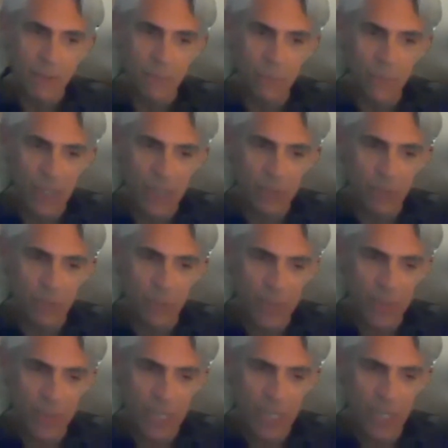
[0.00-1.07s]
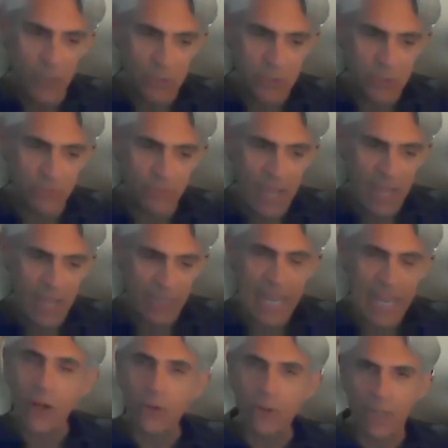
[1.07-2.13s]
with the Indus Valley
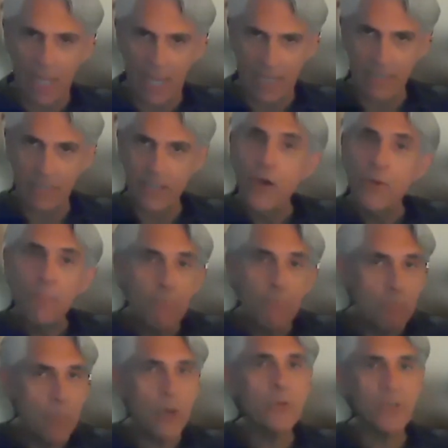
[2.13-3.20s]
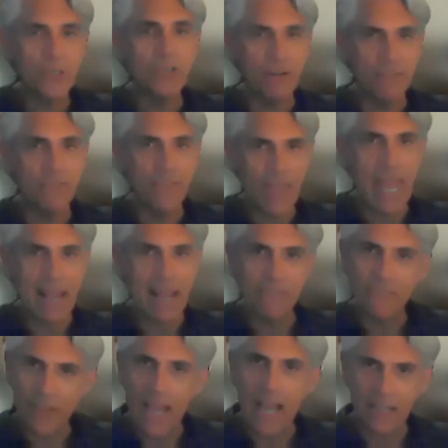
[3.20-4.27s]
outlined, most of that
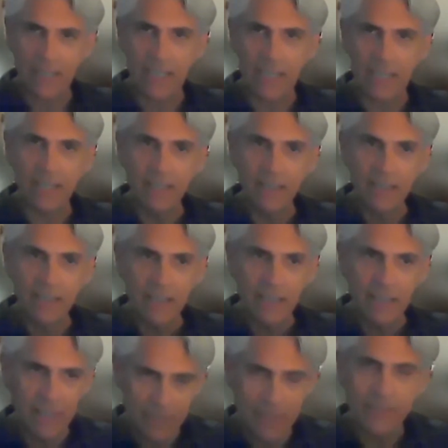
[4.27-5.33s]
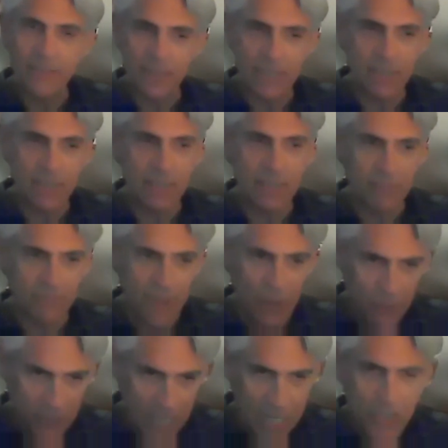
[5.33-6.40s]
valley, the
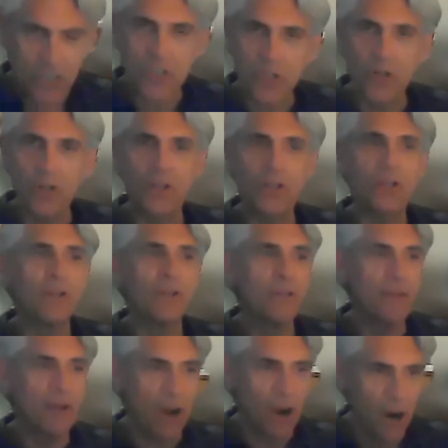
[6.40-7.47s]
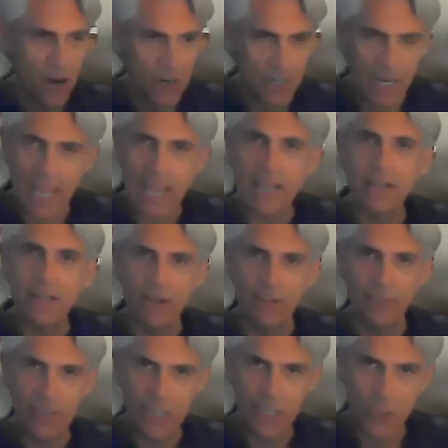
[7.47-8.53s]
foundational heartland
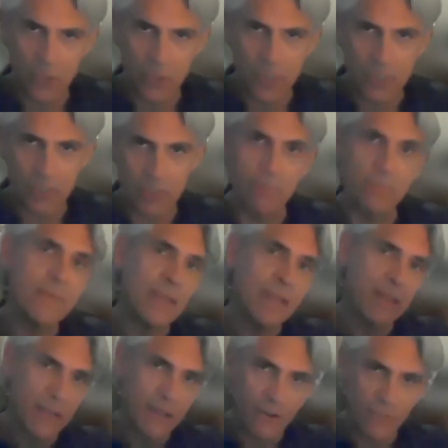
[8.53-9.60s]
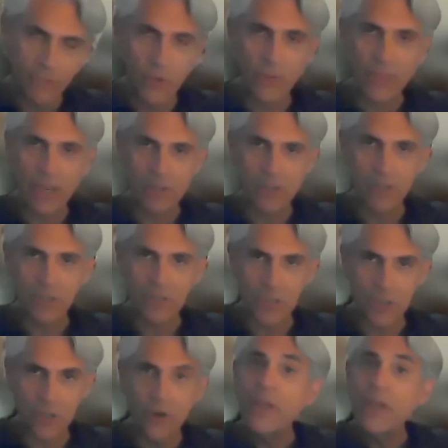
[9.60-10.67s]
of Hinduism a few thousand years
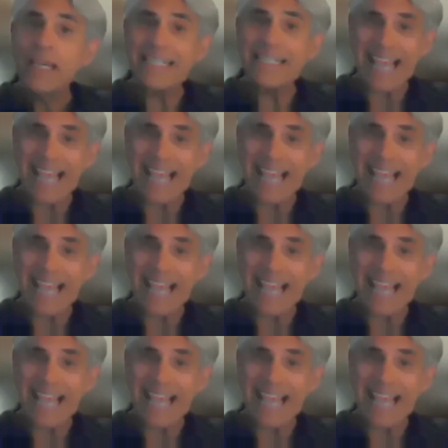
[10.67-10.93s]
ago, is